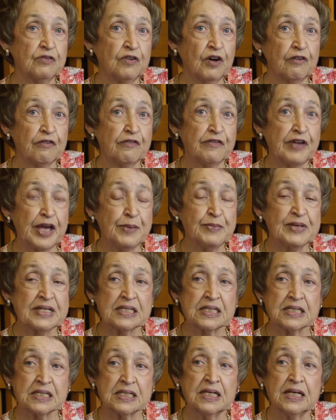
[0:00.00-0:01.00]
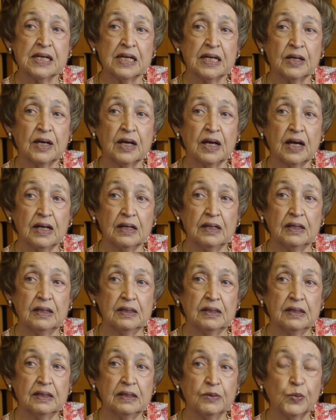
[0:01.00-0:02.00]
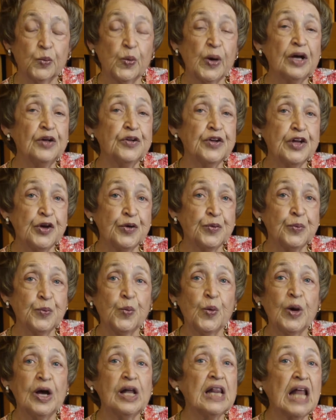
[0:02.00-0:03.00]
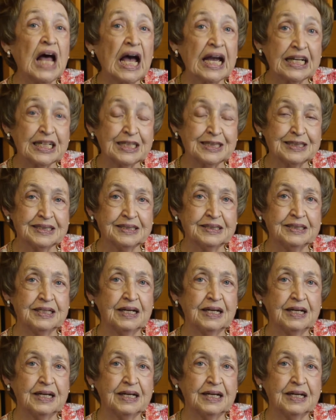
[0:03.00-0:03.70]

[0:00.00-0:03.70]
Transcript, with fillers: of our famous, well-known, well-liked